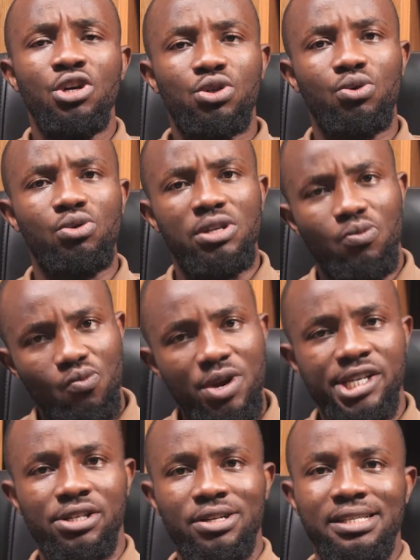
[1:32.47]
So the
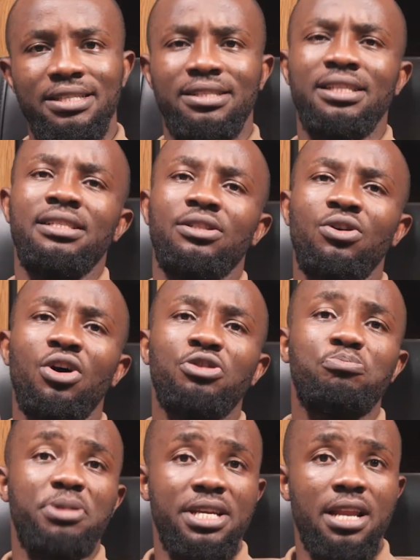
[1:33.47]
question is this:
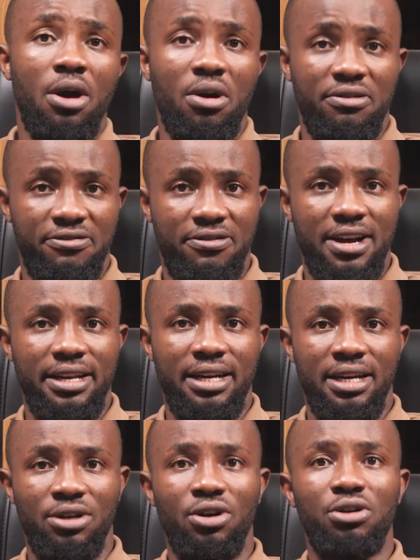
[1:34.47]
God being our
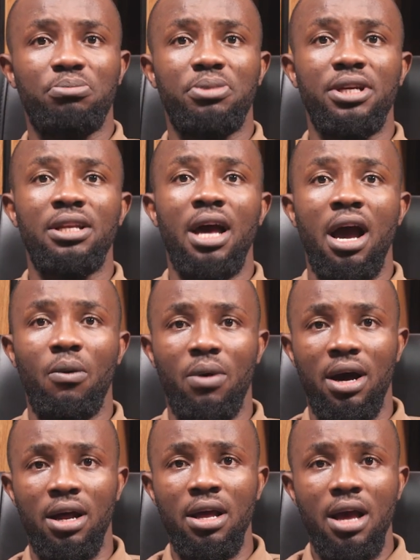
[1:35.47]
father, God being
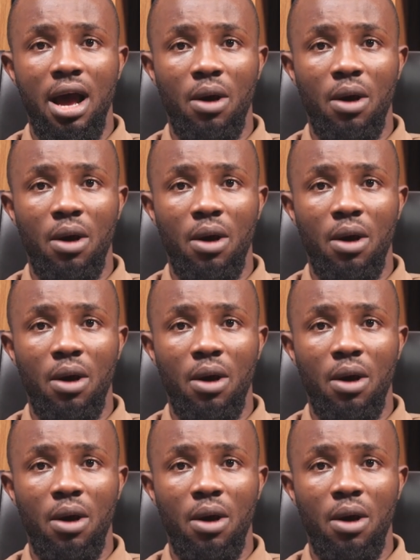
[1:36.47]
our